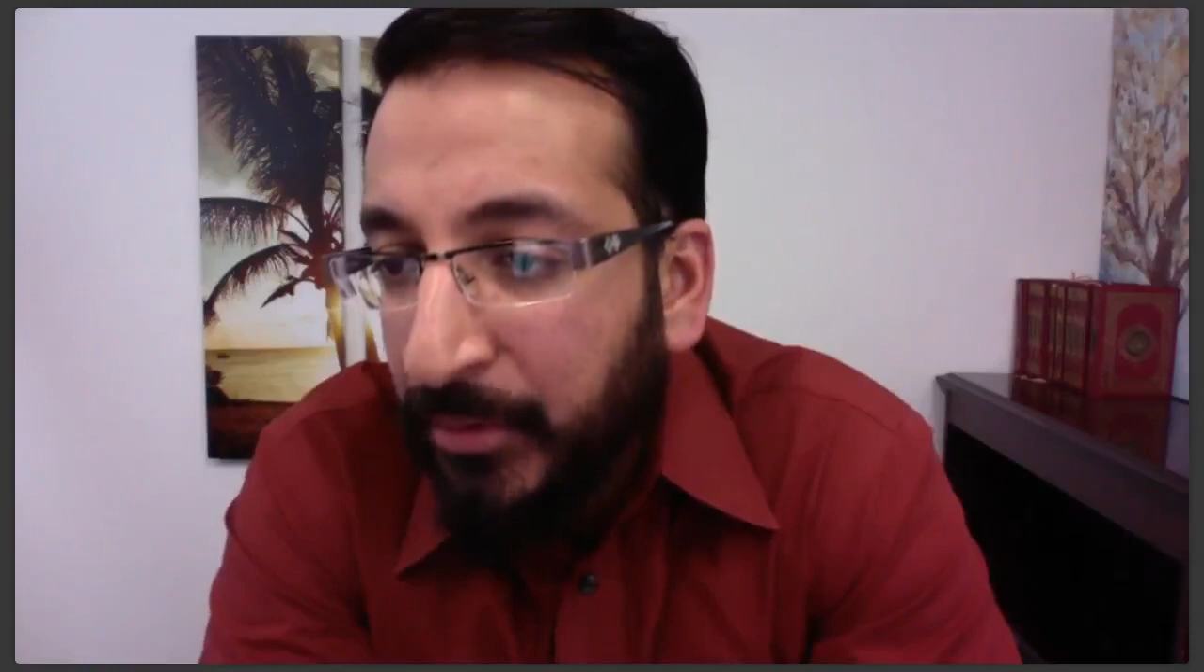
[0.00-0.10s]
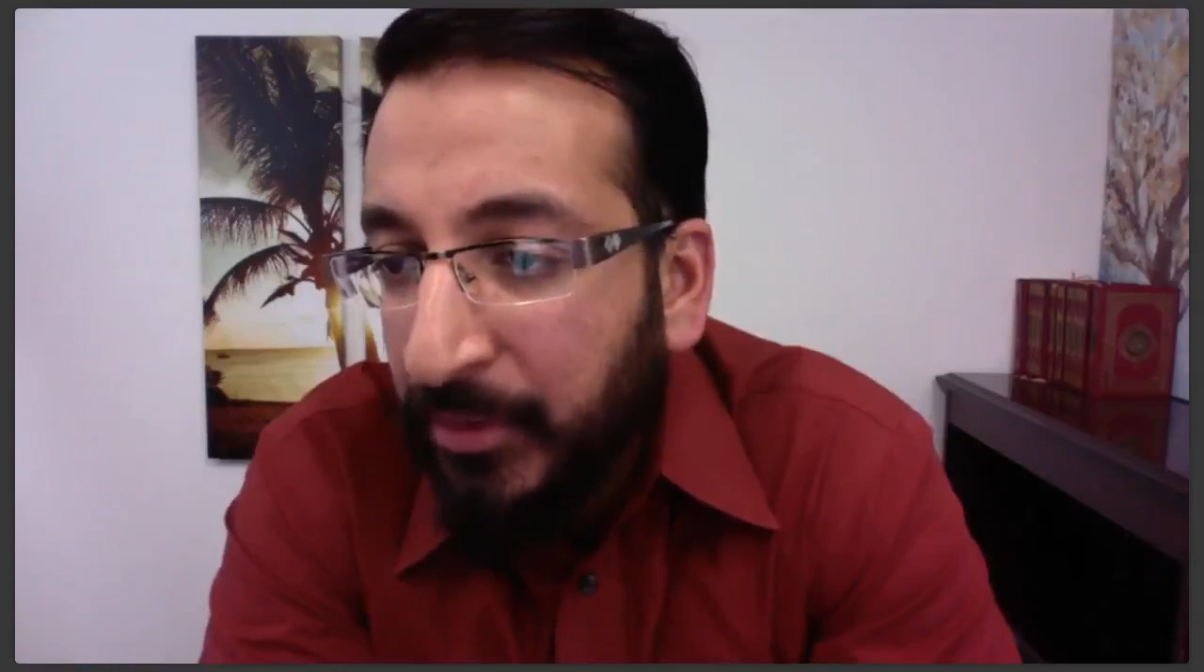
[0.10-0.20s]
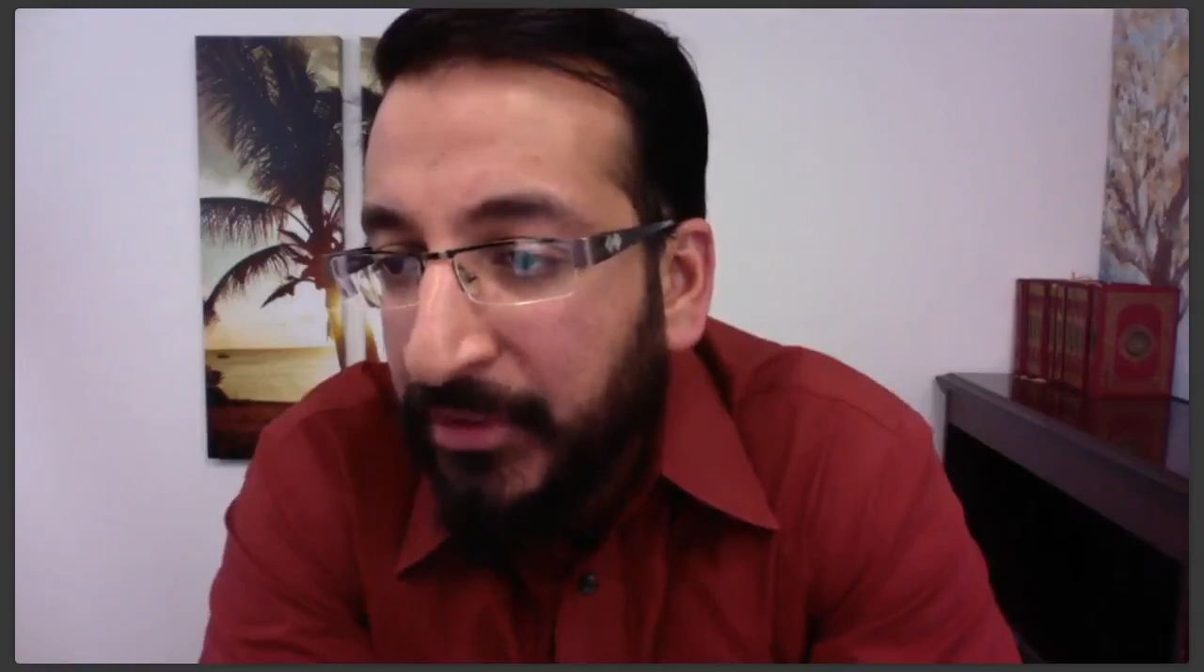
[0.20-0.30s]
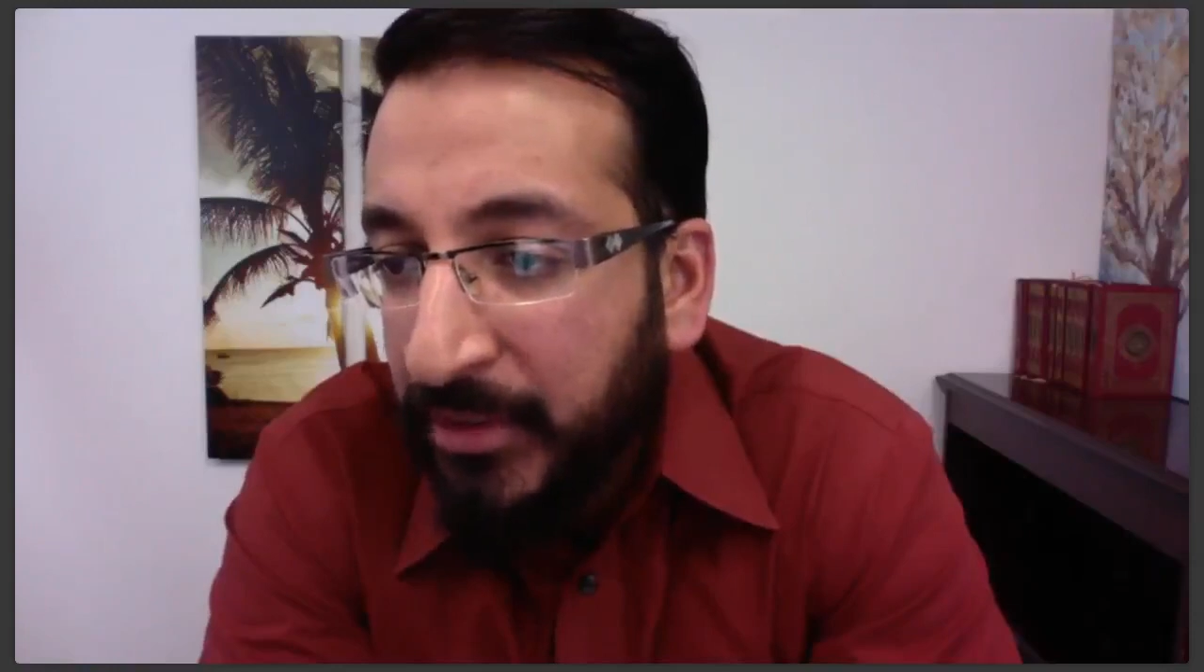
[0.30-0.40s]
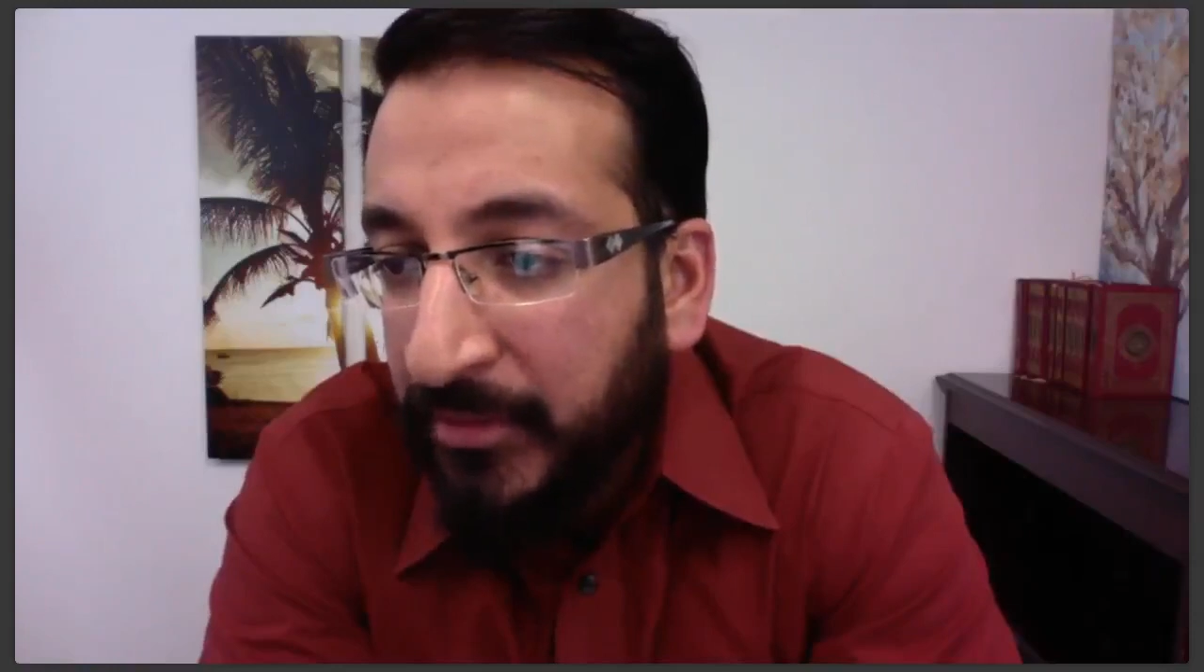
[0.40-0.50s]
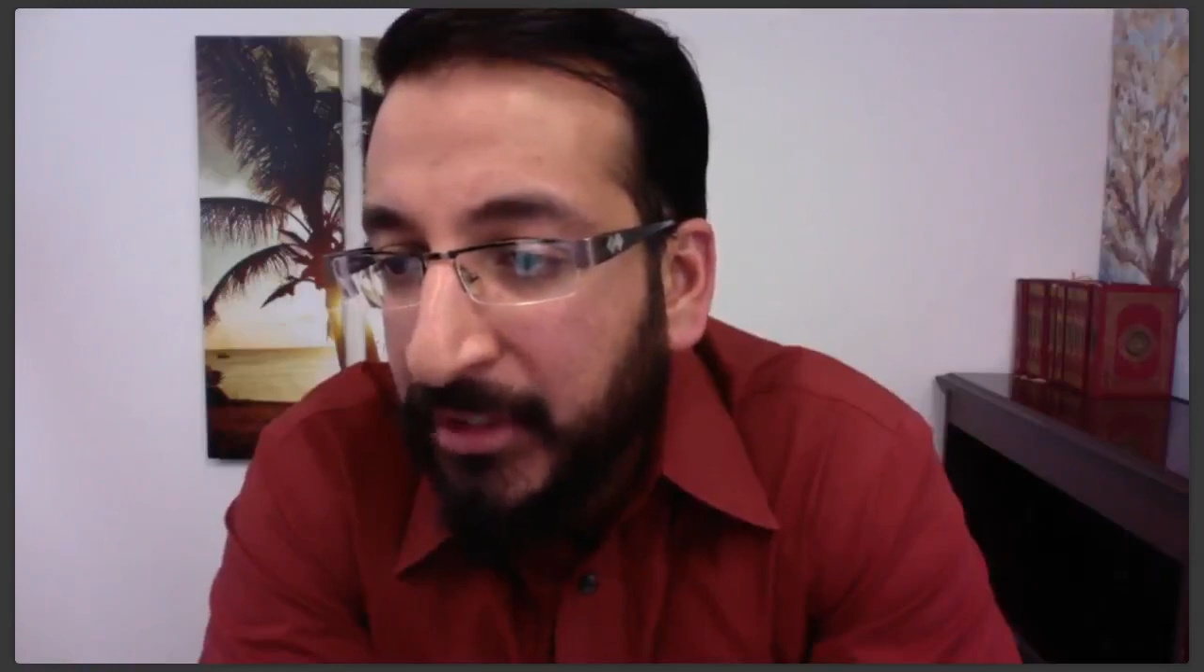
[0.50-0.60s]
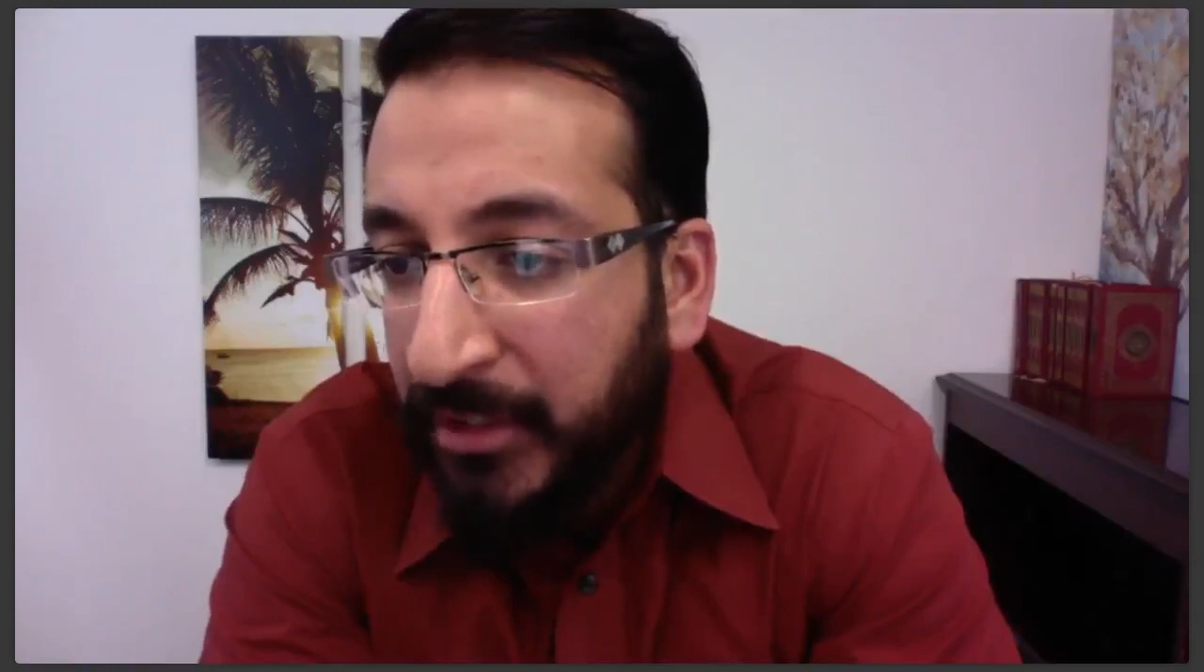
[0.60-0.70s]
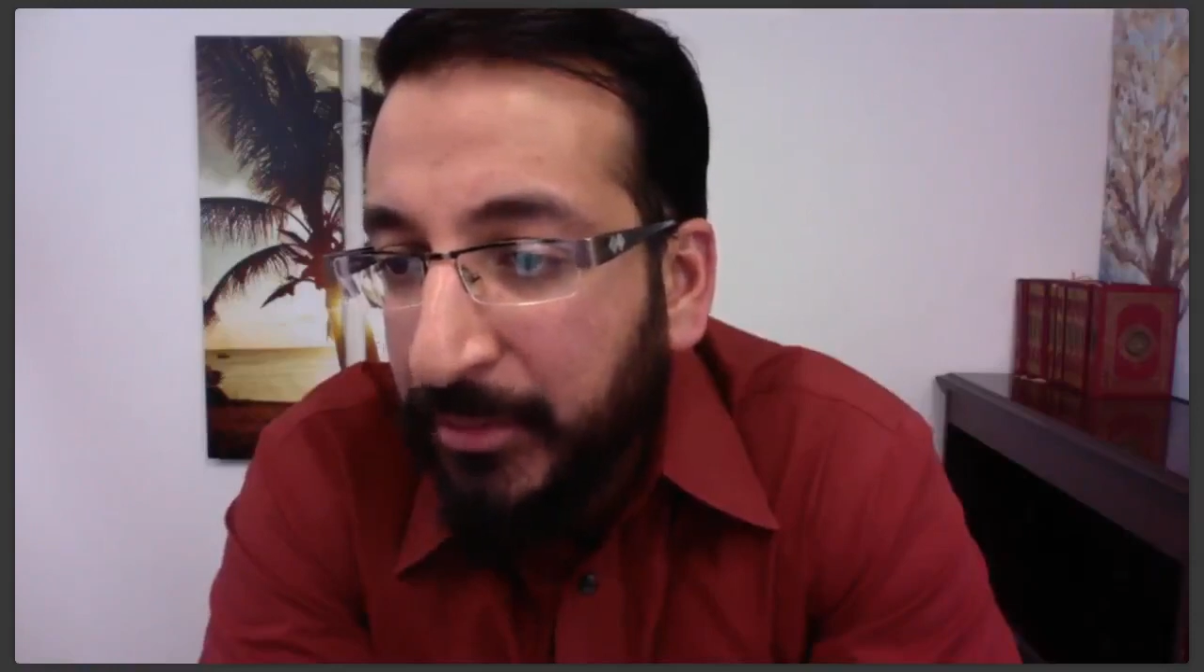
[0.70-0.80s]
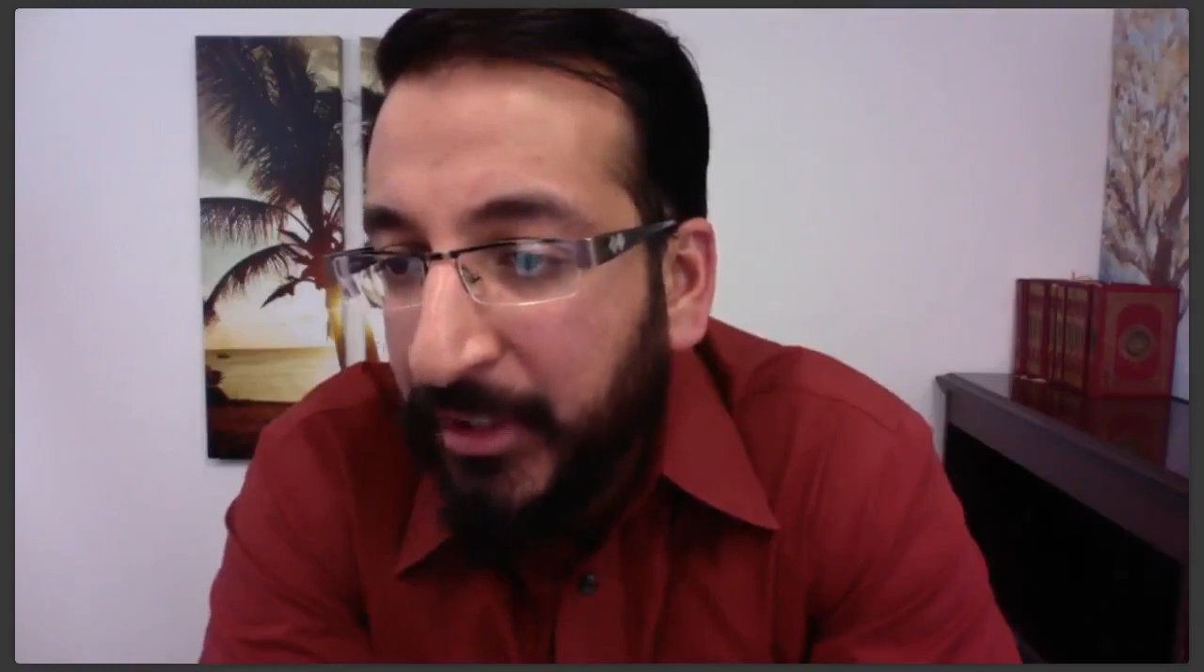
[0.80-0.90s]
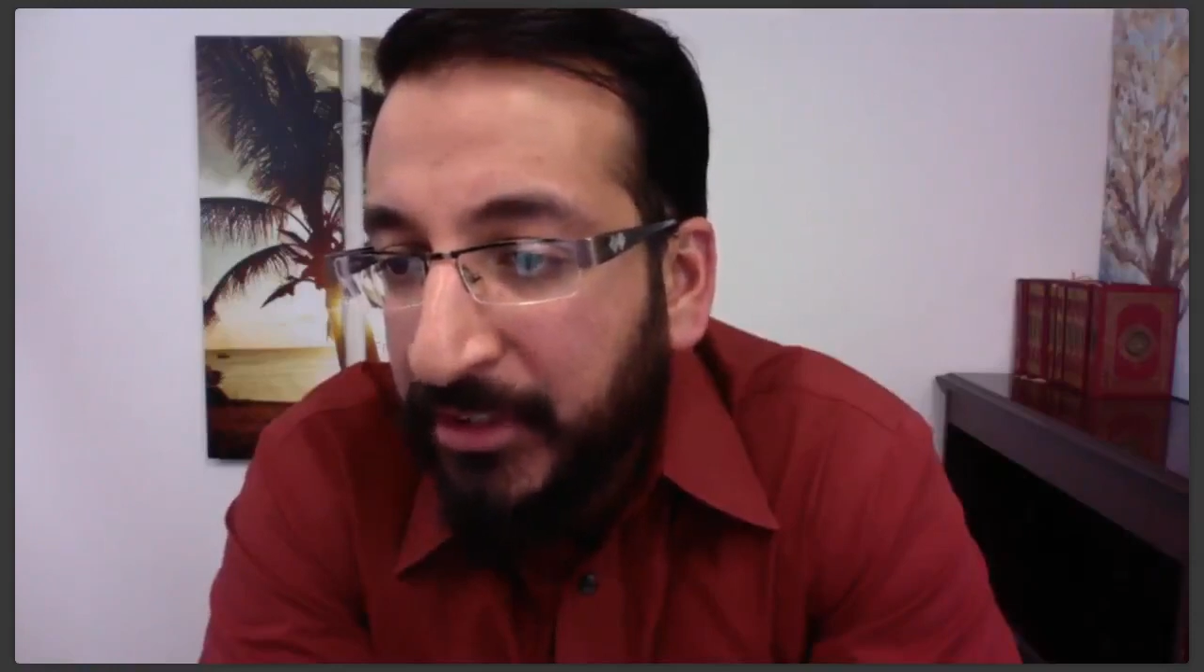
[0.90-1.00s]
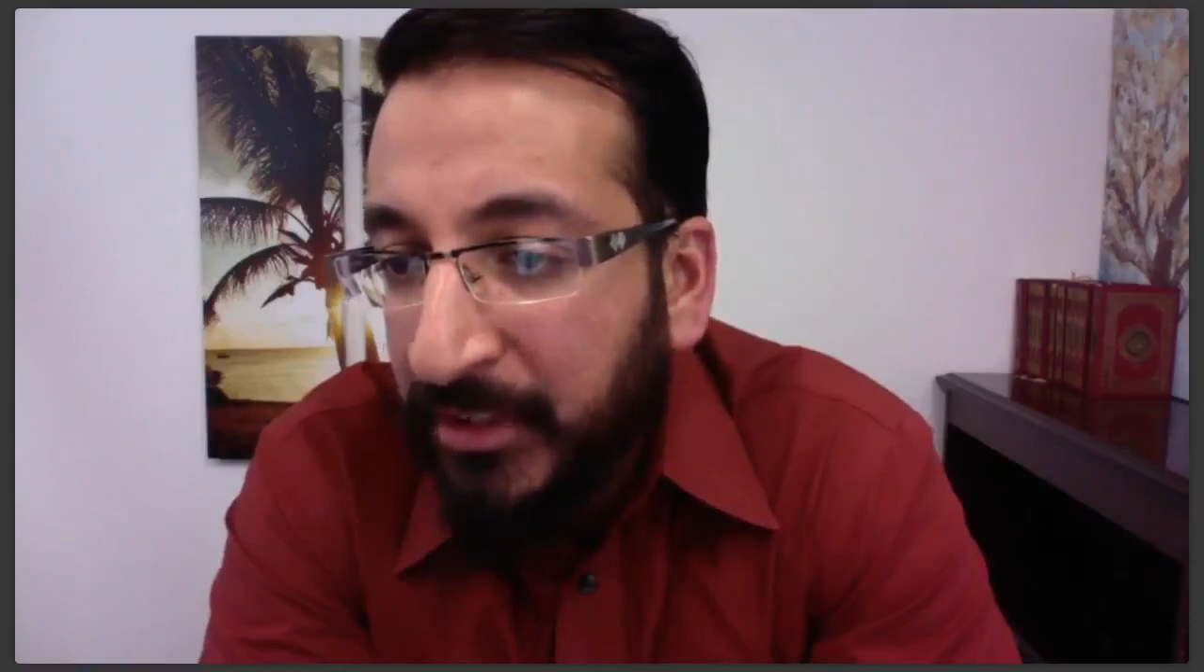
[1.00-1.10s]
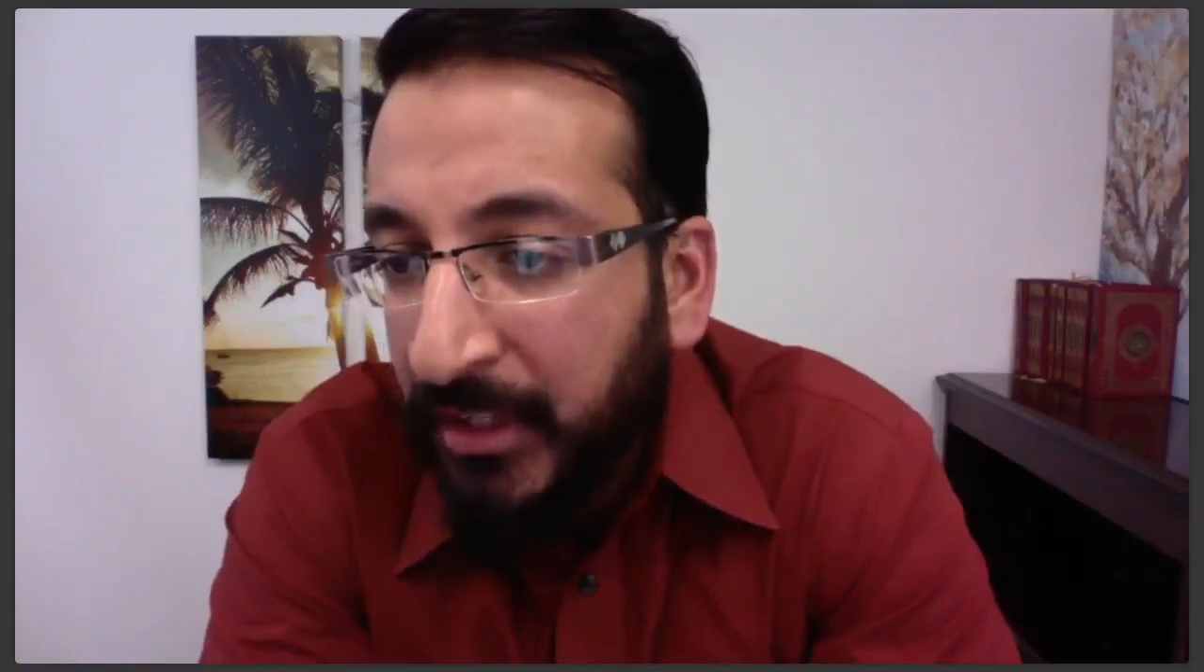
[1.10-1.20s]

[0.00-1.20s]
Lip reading: with severe depression